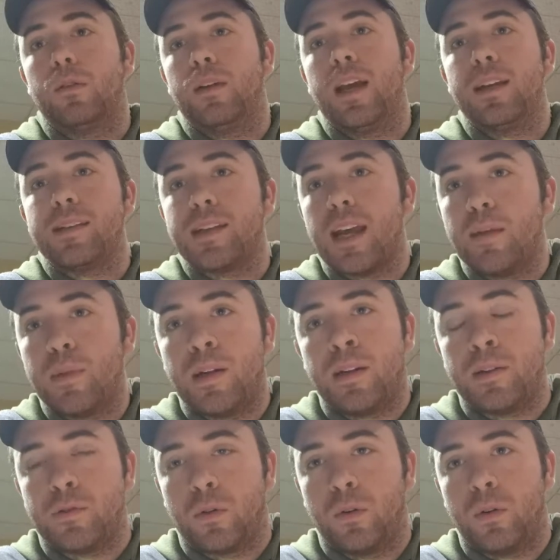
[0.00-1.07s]
Nick Saban
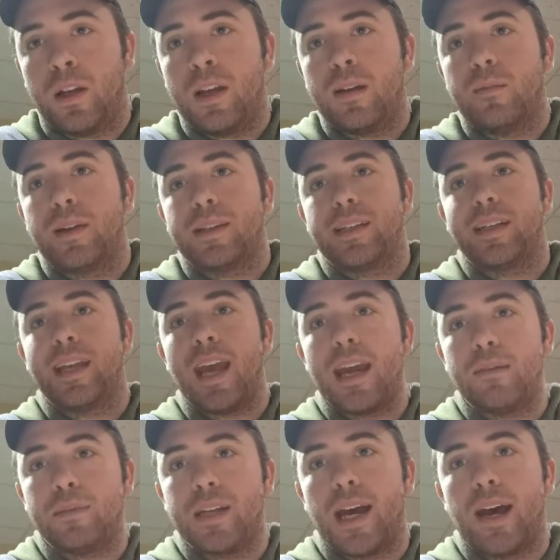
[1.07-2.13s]
has ruled him as a
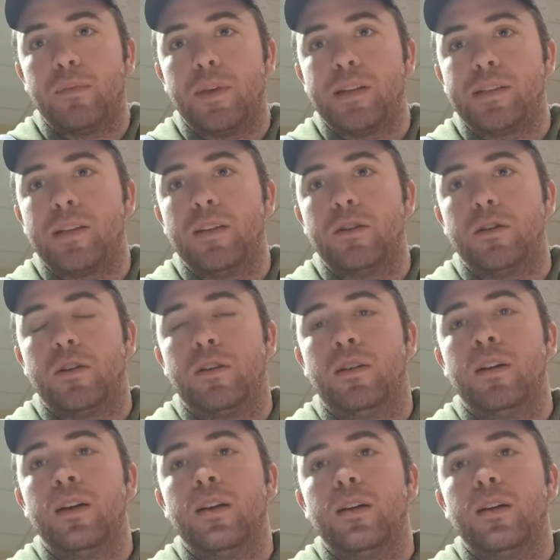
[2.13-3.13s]
game-time decision.